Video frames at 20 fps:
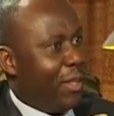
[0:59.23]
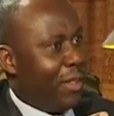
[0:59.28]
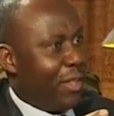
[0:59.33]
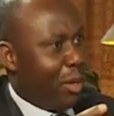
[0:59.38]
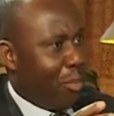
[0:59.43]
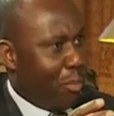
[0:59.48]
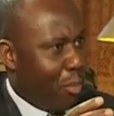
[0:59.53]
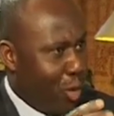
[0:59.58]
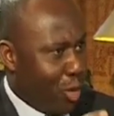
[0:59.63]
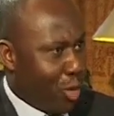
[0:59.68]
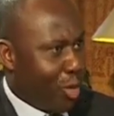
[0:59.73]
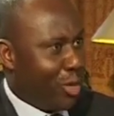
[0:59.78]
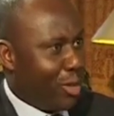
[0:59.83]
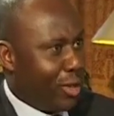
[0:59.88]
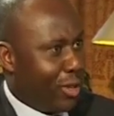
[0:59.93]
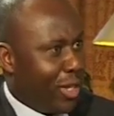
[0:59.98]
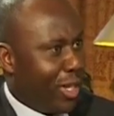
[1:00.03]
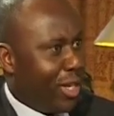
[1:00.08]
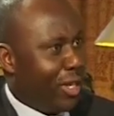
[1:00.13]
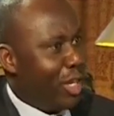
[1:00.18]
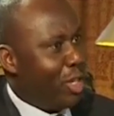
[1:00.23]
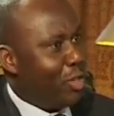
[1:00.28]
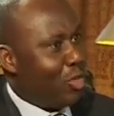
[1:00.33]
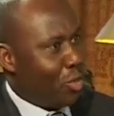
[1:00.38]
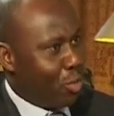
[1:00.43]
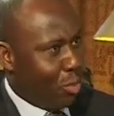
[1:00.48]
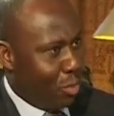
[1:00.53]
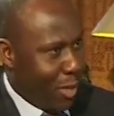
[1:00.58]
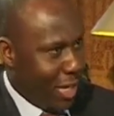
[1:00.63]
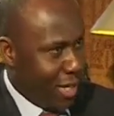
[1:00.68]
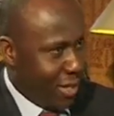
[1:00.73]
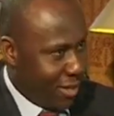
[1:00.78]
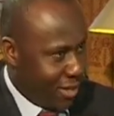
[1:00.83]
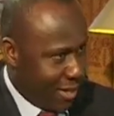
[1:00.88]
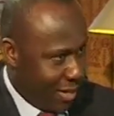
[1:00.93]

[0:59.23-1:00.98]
the, the, important thing is to make a